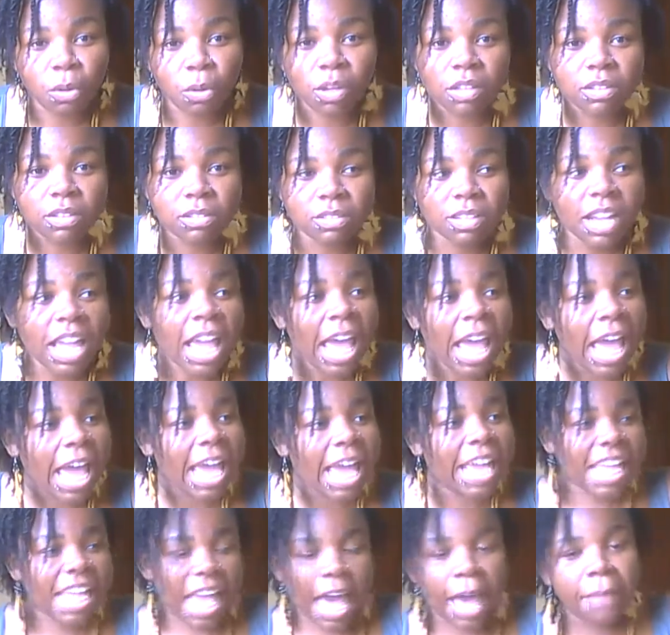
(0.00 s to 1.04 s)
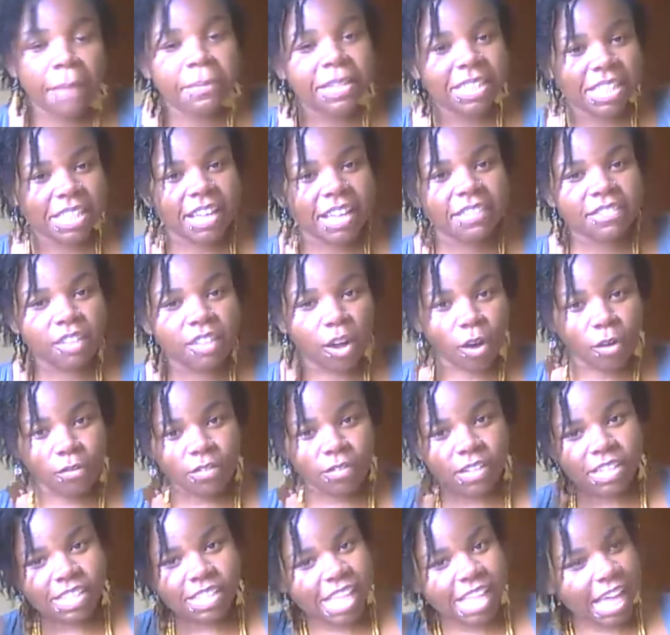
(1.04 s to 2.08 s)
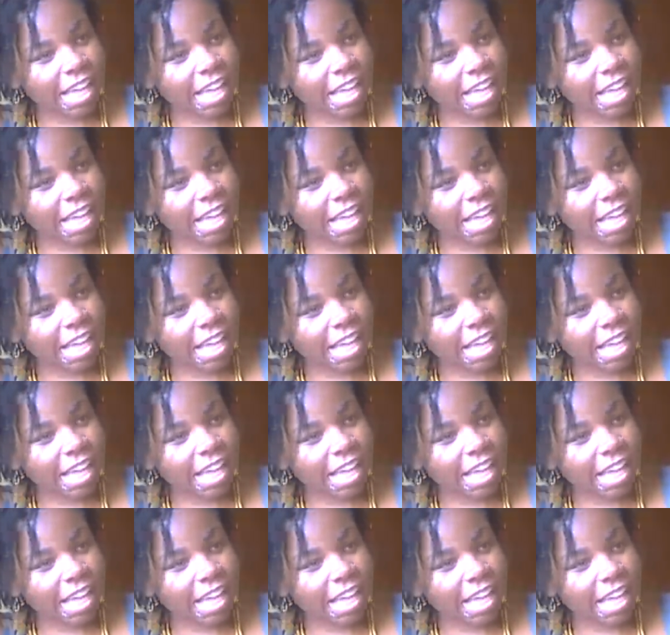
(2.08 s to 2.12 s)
oil in Gabby's leftovers